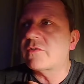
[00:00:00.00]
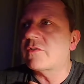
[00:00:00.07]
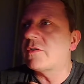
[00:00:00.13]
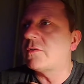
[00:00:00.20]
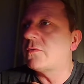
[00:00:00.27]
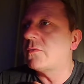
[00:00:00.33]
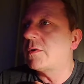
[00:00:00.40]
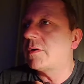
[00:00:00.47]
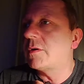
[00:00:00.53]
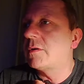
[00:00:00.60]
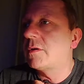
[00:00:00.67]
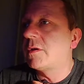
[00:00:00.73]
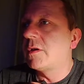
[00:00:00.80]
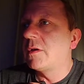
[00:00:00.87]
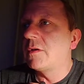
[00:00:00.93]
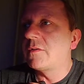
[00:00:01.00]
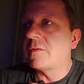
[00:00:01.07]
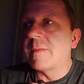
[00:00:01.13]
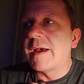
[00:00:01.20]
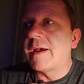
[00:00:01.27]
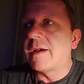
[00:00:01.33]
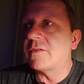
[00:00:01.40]
So
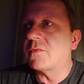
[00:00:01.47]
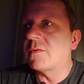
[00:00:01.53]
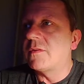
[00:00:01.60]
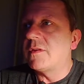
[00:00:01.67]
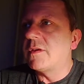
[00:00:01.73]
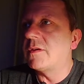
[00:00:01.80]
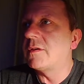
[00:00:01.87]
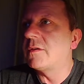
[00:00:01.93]
my heart's with you.